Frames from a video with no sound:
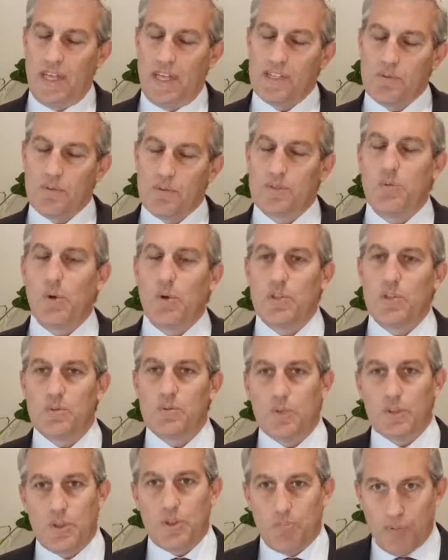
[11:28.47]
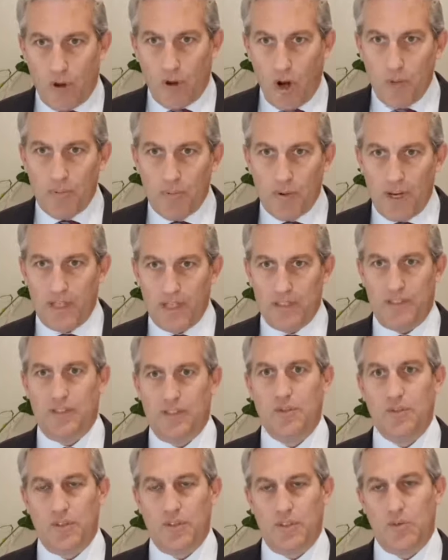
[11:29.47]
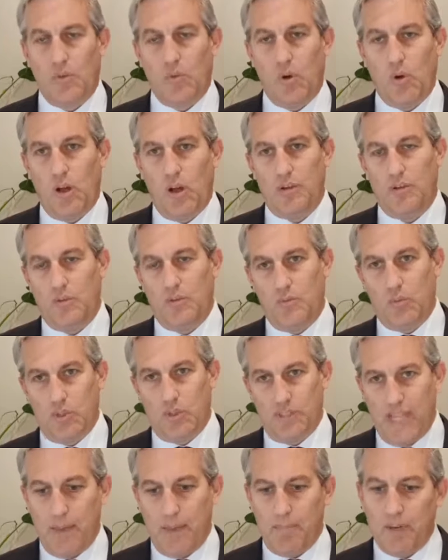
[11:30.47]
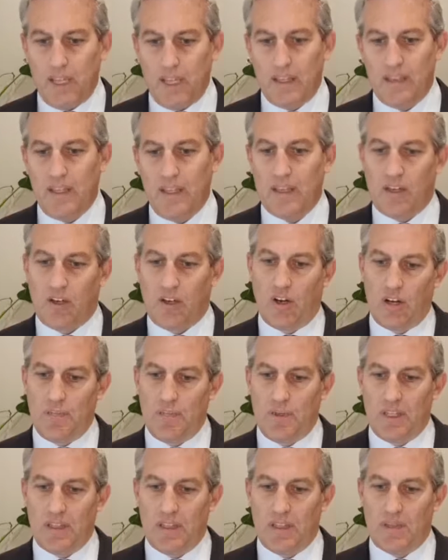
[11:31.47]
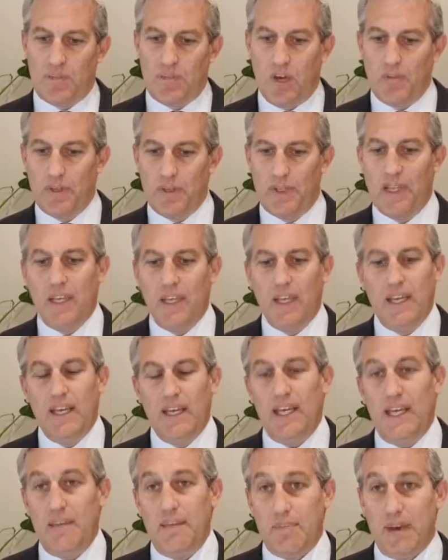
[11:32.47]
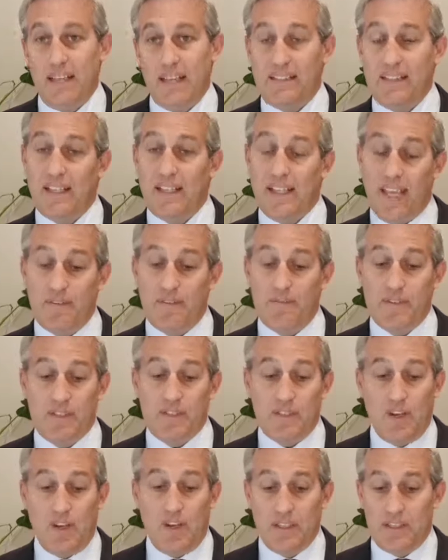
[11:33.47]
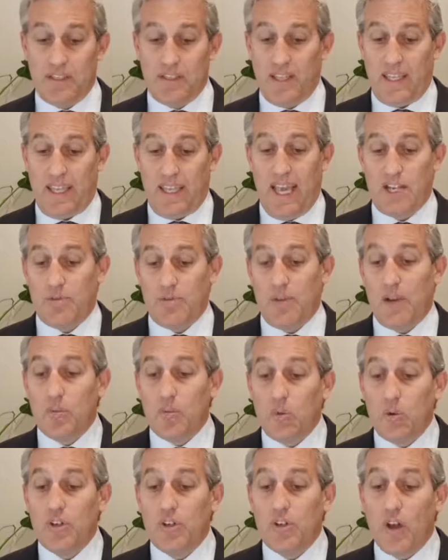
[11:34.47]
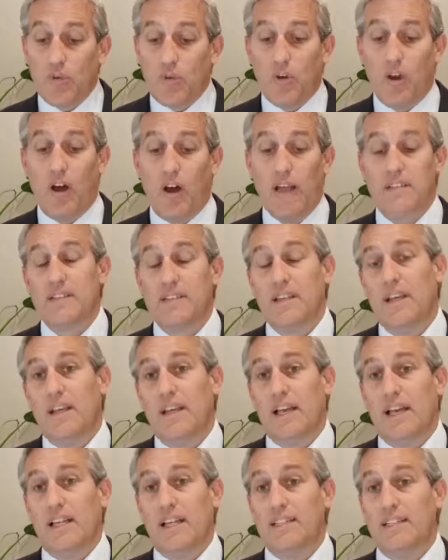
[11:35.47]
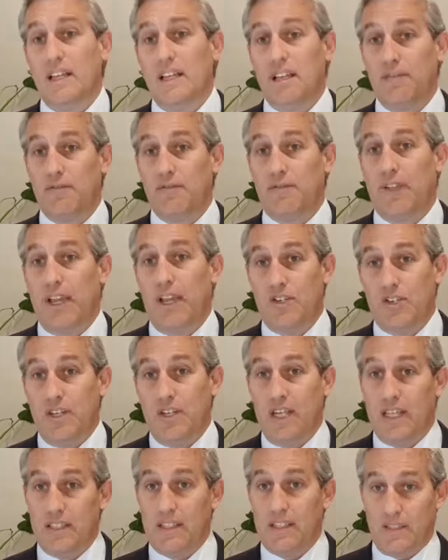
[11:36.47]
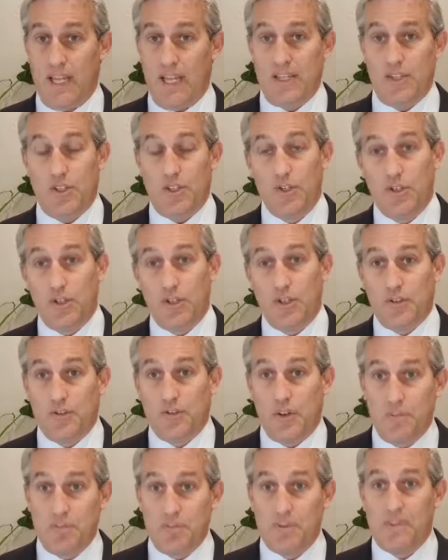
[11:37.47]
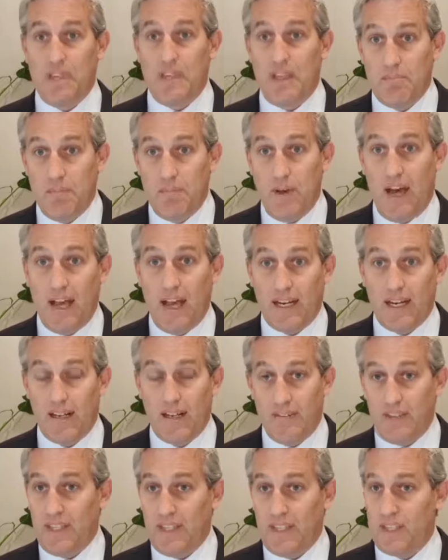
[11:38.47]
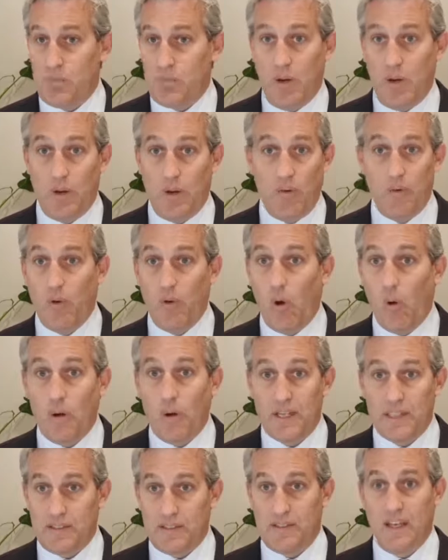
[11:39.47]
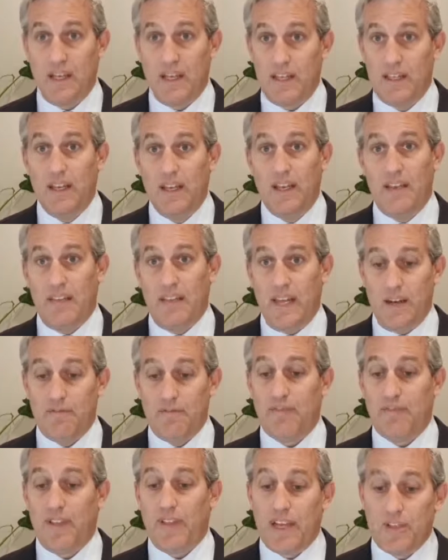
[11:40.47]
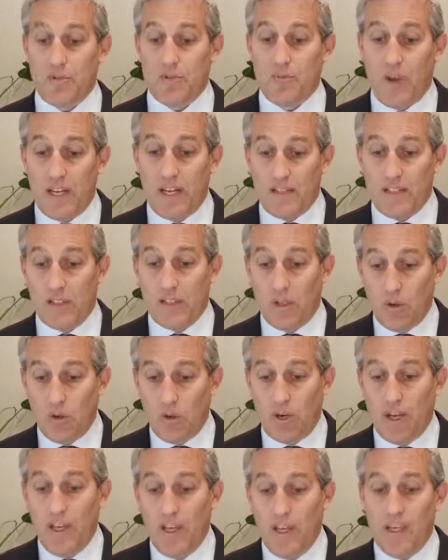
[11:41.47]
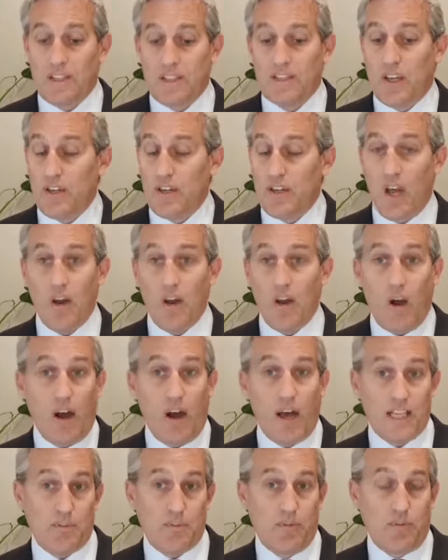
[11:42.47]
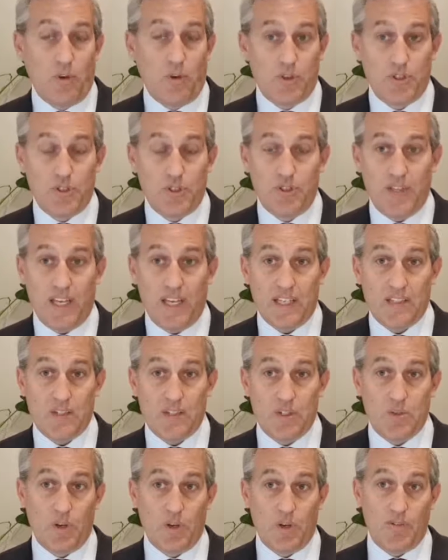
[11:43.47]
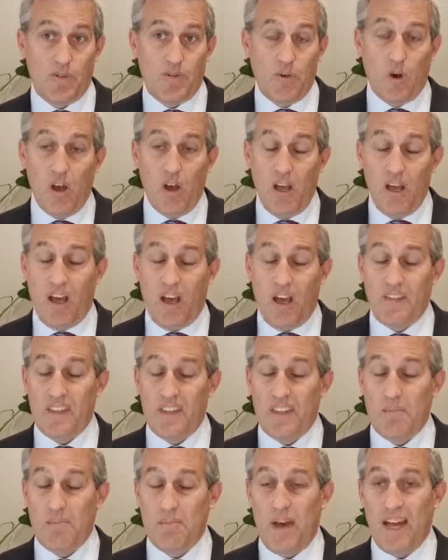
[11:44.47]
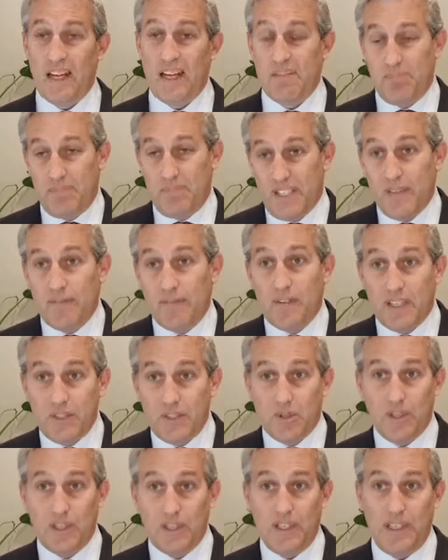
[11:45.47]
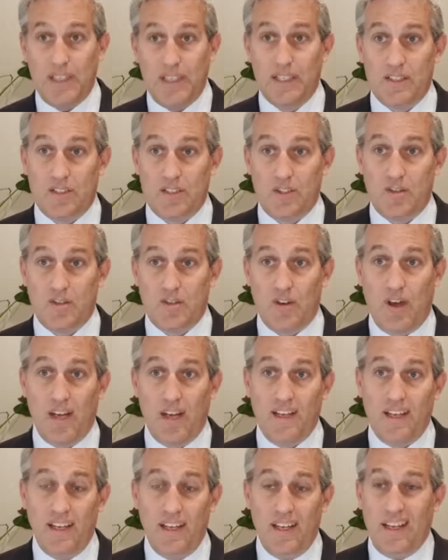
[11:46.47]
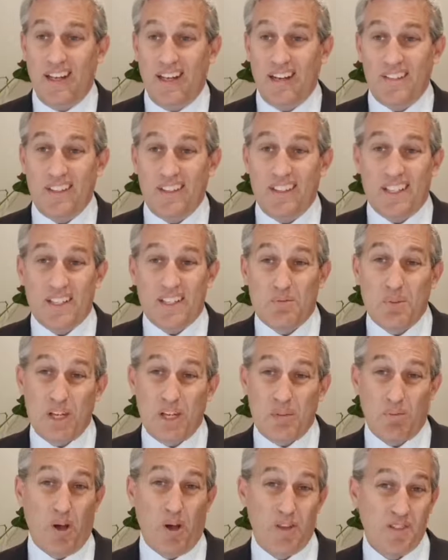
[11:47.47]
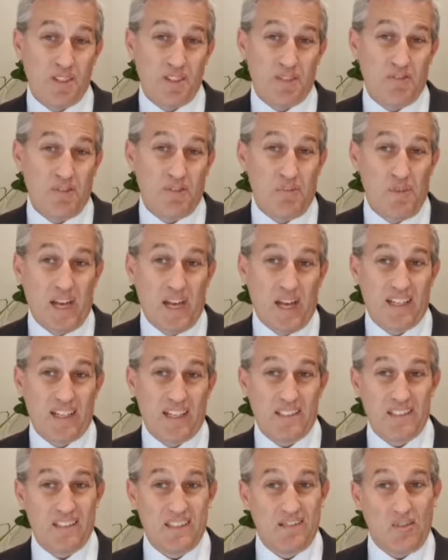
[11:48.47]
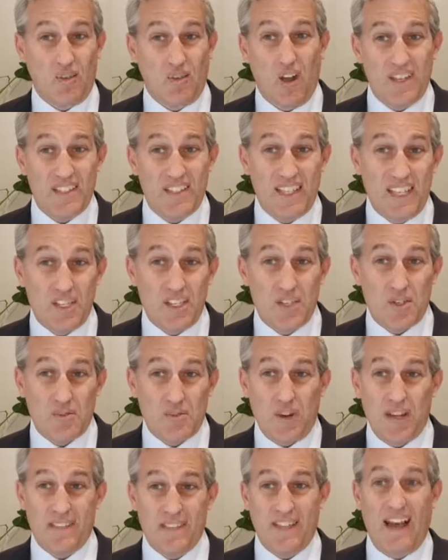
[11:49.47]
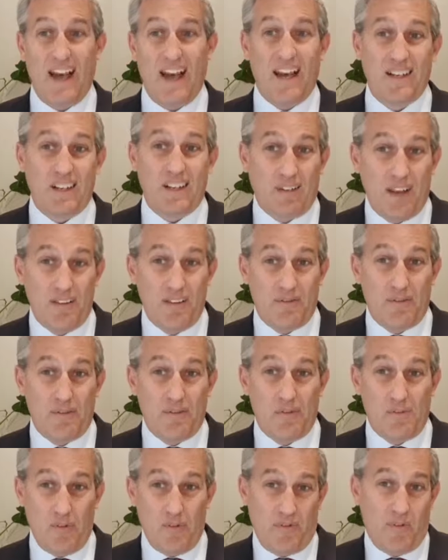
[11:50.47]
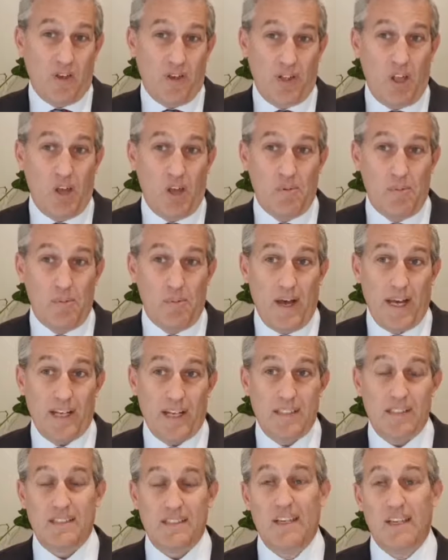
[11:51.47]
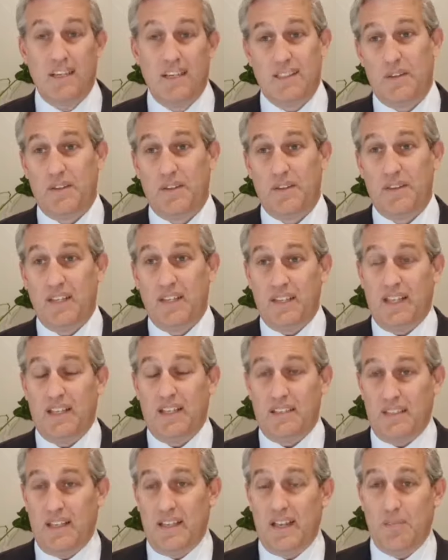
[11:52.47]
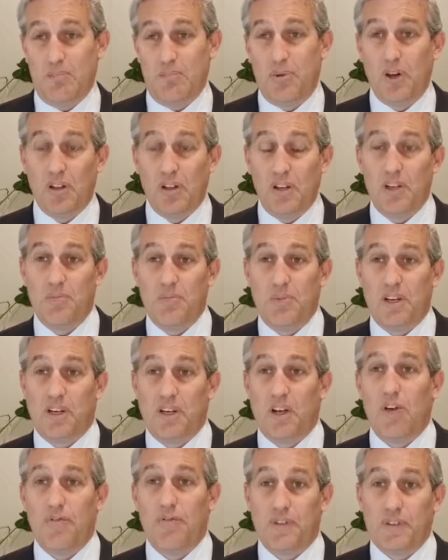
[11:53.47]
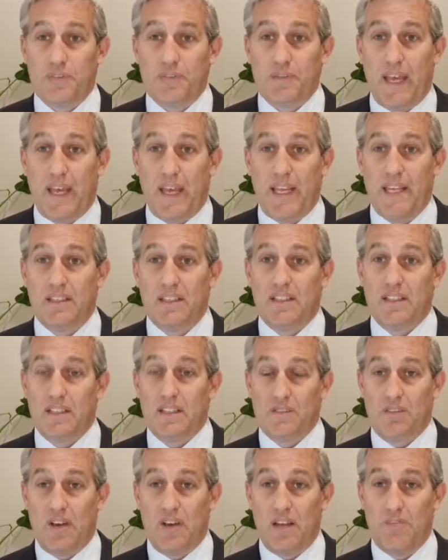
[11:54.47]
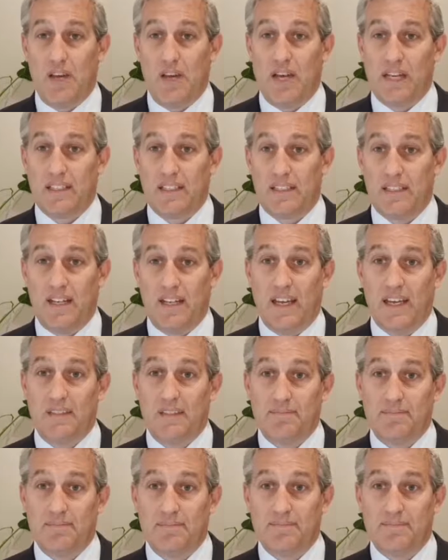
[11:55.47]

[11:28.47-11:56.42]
his response was appropriate to what's happening in the economy at the moment. He basically emphasised that the cash rate would not rise until inflation hits that 2 to 3% mark, and I think that's where we've always seen that inflation rate to look. So no hikes before 2024. I think the market definitely took it in its stride, and I think that's really positive for markets. Rising interest rates aren't great for global markets, so I think that's put a little bit of confidence back into the Australian market today.